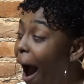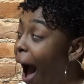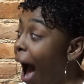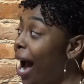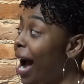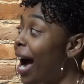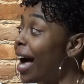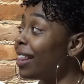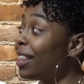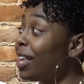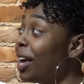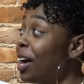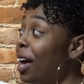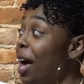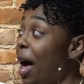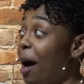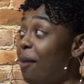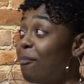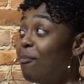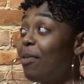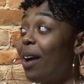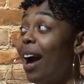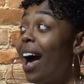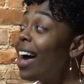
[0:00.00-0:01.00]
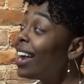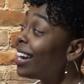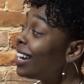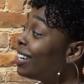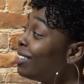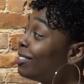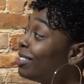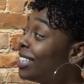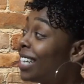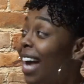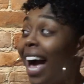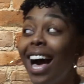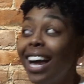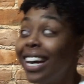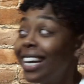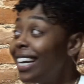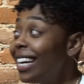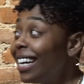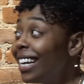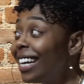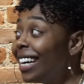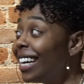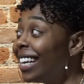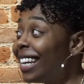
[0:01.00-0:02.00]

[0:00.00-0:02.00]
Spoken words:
I'm proud of you, shawty.